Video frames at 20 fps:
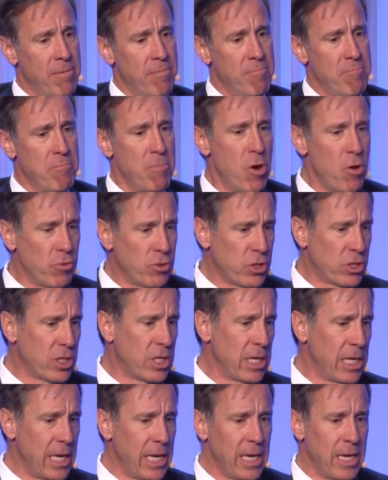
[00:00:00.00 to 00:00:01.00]

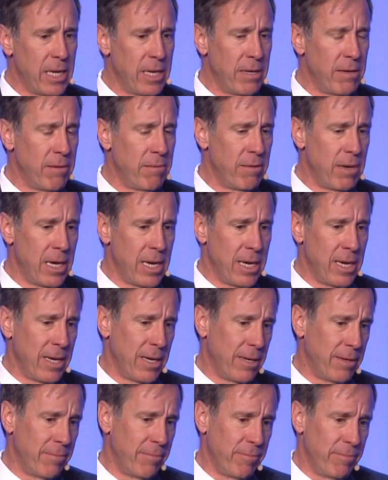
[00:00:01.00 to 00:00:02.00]
mostly in
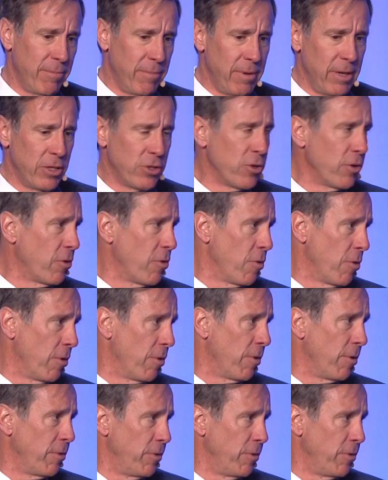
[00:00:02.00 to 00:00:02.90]
Eastern Corridor,